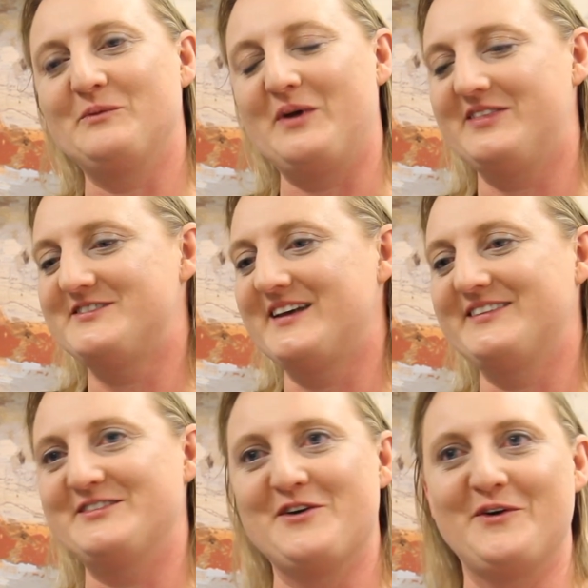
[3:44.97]
with
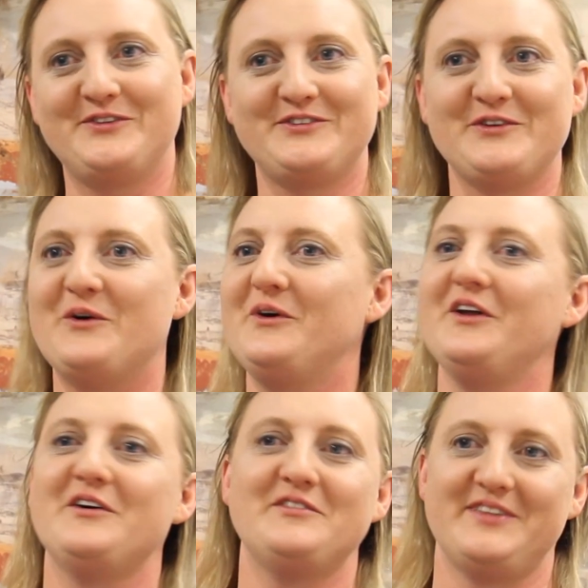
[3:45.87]
just notes
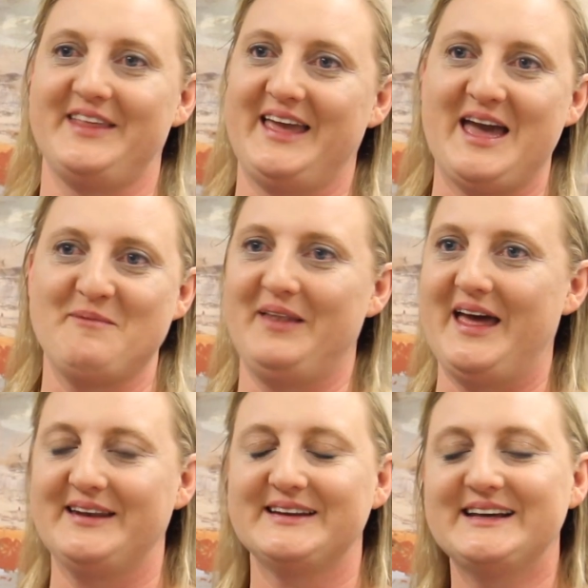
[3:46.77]
all over the care
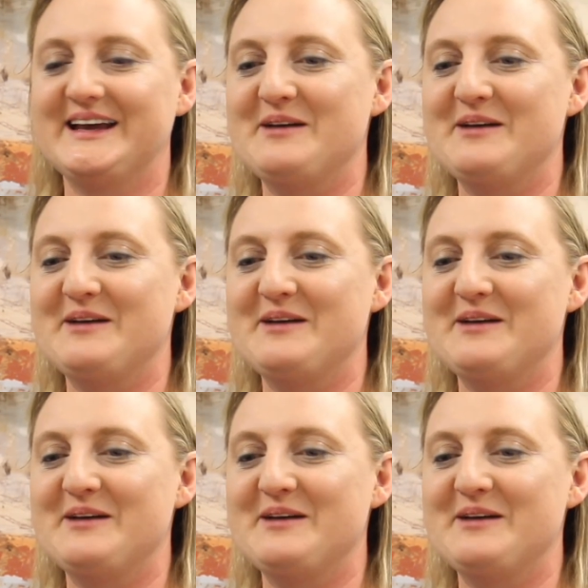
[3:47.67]
plan.